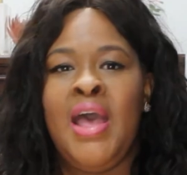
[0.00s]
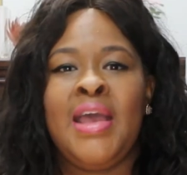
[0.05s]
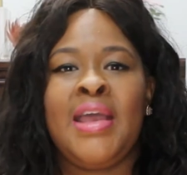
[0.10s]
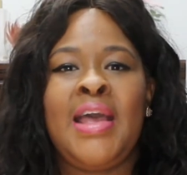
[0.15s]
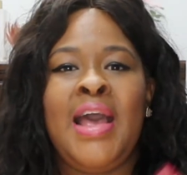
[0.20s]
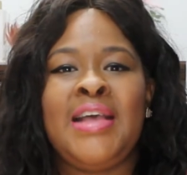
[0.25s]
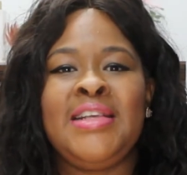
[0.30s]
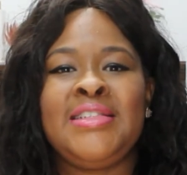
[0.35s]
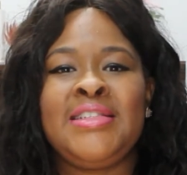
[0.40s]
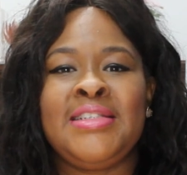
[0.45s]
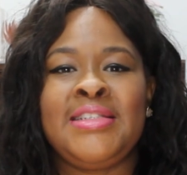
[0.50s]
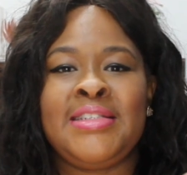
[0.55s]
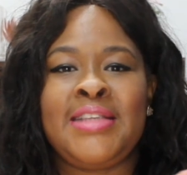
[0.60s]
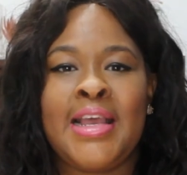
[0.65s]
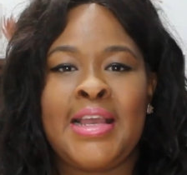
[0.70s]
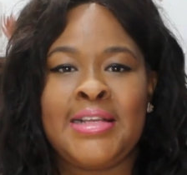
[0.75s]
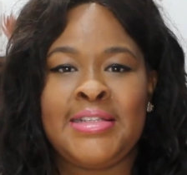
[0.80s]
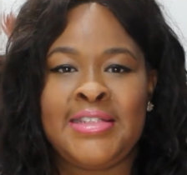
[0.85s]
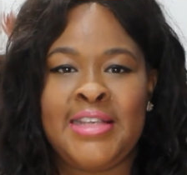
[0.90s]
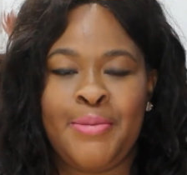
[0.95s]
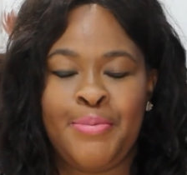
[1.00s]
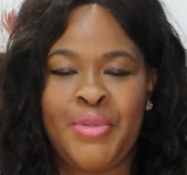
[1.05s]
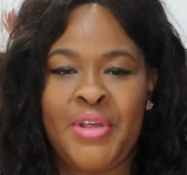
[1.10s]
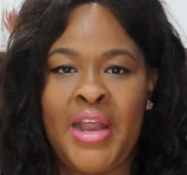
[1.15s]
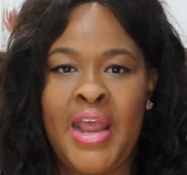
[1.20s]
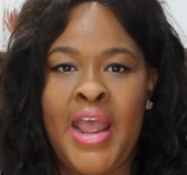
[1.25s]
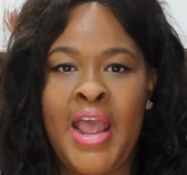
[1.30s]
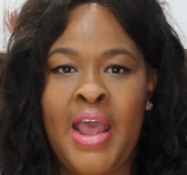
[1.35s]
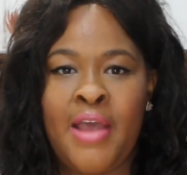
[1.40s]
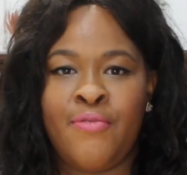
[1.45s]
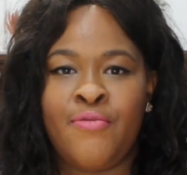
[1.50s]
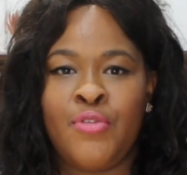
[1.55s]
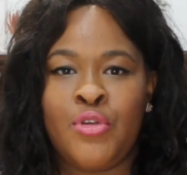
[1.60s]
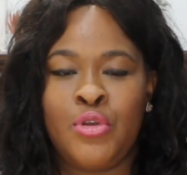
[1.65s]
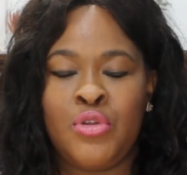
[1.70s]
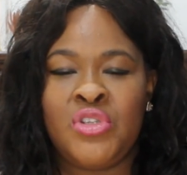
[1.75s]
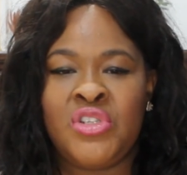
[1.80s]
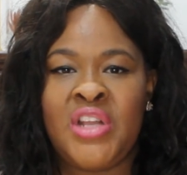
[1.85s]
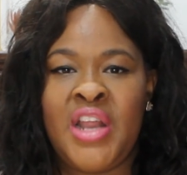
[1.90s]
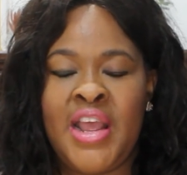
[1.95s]
Guys, the second tip that I have for
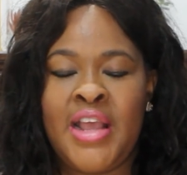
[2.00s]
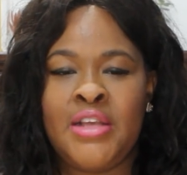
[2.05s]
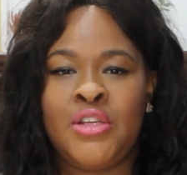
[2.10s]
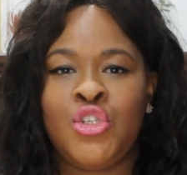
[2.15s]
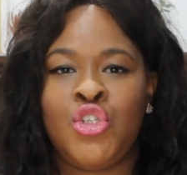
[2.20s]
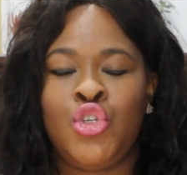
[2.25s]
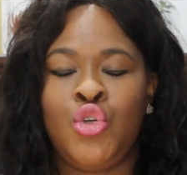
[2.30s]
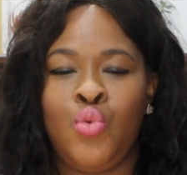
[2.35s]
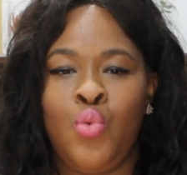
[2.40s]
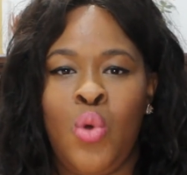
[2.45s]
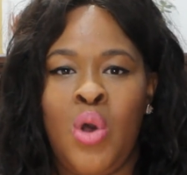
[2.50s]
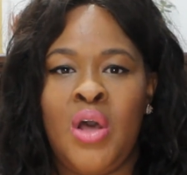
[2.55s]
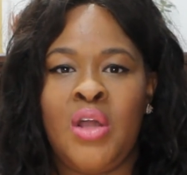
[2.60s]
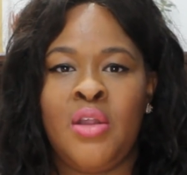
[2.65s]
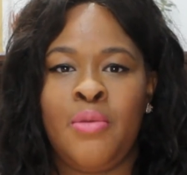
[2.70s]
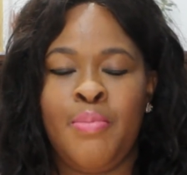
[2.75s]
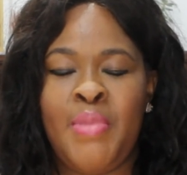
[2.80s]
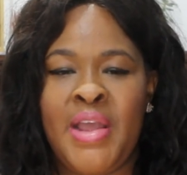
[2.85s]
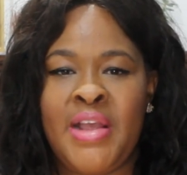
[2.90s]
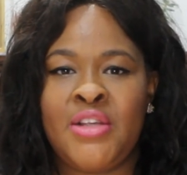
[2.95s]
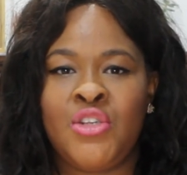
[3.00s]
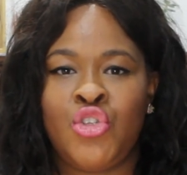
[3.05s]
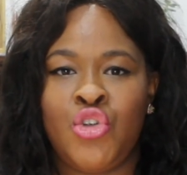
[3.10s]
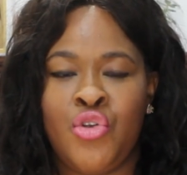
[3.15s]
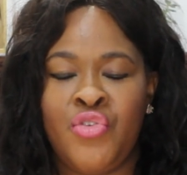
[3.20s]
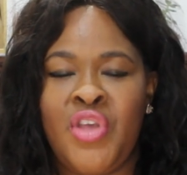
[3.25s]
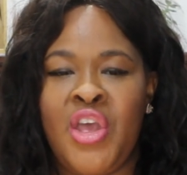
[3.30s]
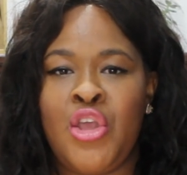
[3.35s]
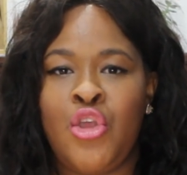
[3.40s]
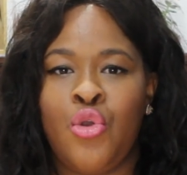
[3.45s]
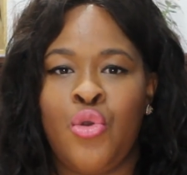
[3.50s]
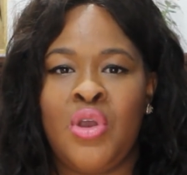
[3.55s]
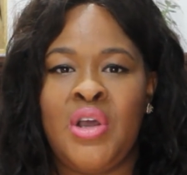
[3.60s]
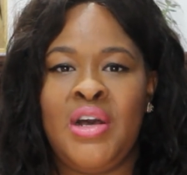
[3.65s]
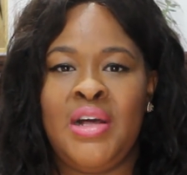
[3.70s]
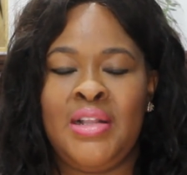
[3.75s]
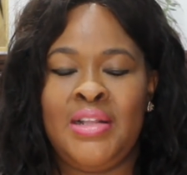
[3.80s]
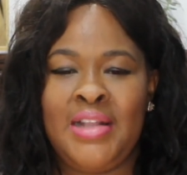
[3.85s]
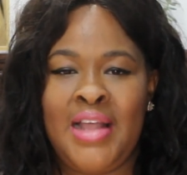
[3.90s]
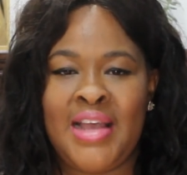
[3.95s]
you today is you want to make sure that you're
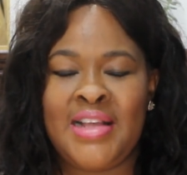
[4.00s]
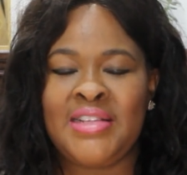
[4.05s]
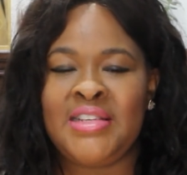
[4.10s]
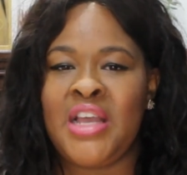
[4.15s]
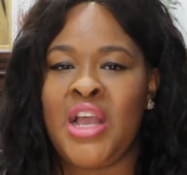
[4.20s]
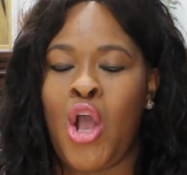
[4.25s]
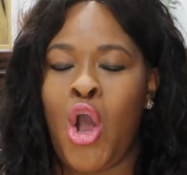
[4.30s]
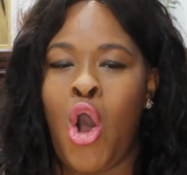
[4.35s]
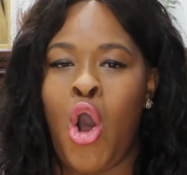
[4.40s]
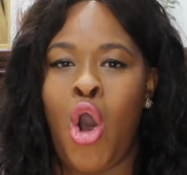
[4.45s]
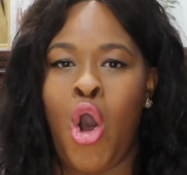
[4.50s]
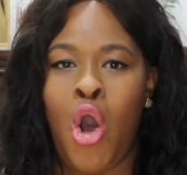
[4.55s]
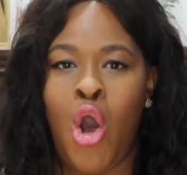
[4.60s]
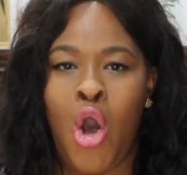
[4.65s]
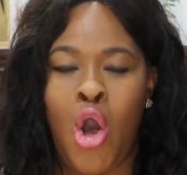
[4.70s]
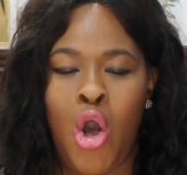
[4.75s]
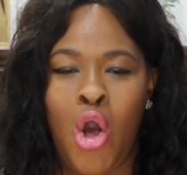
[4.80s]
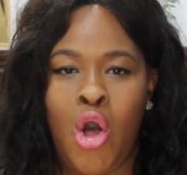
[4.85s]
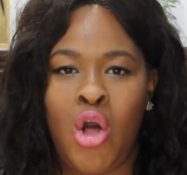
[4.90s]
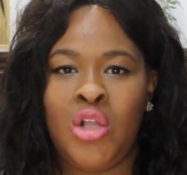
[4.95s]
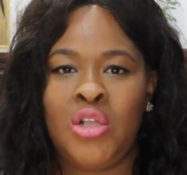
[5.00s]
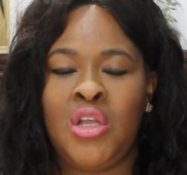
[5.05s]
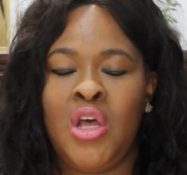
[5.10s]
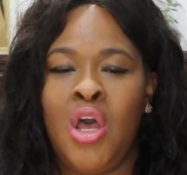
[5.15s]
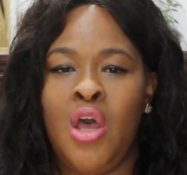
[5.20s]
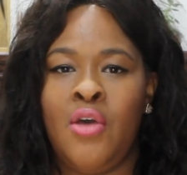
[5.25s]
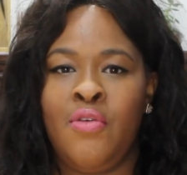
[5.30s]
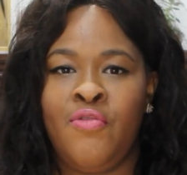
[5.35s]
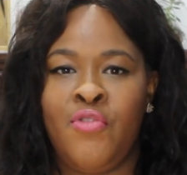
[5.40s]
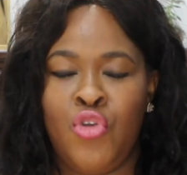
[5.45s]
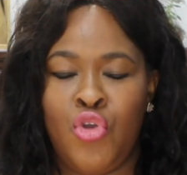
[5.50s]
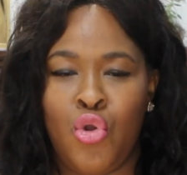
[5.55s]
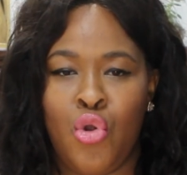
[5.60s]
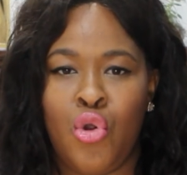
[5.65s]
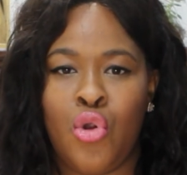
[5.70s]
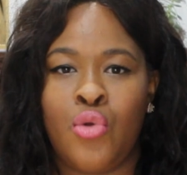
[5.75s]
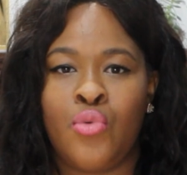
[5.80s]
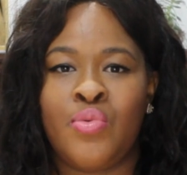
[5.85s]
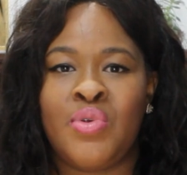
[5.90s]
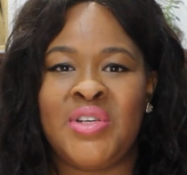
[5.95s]
collecting all of
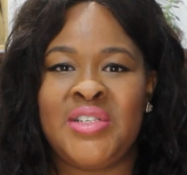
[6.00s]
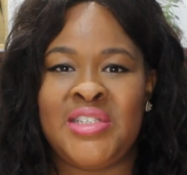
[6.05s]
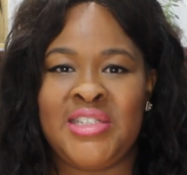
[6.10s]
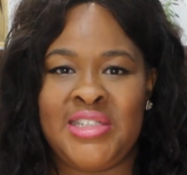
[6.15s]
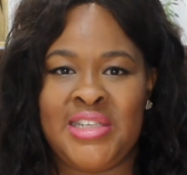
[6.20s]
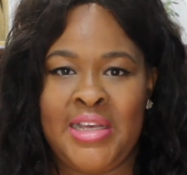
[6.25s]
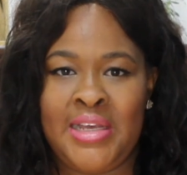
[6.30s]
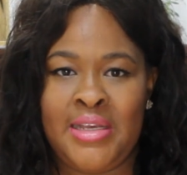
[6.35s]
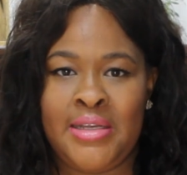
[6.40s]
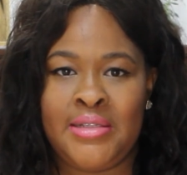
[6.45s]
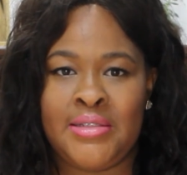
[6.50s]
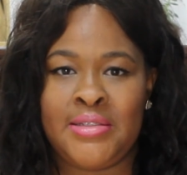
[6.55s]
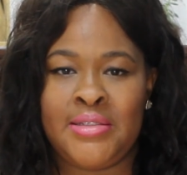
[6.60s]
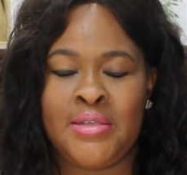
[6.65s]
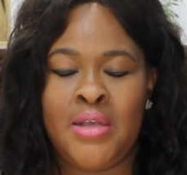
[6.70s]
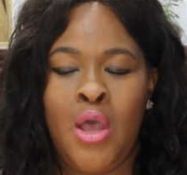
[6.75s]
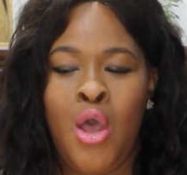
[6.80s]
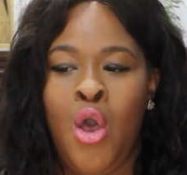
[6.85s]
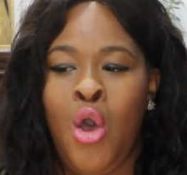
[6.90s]
your receipts.